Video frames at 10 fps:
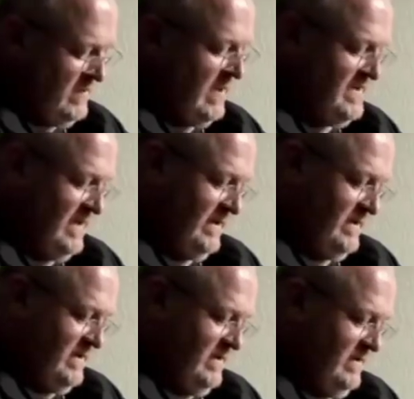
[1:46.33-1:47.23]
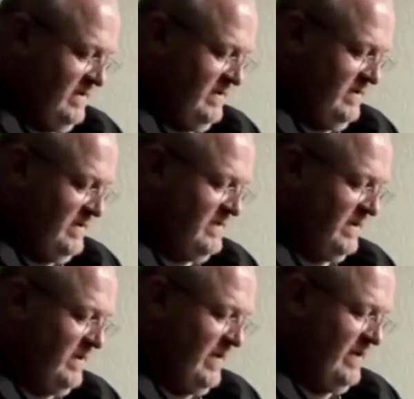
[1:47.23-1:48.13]
Twenty six. She was
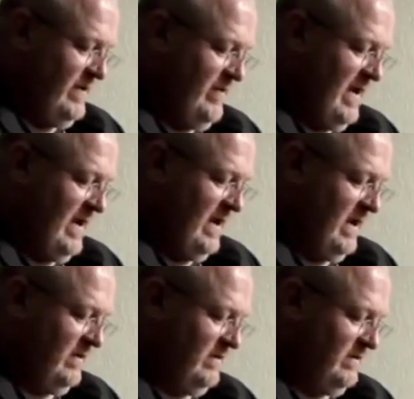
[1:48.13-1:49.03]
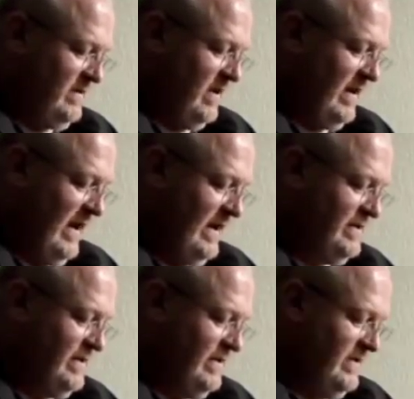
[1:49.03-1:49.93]
a little bit under my uh, target
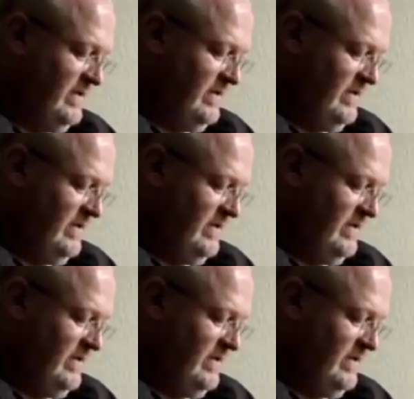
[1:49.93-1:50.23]
age. Uh-huh.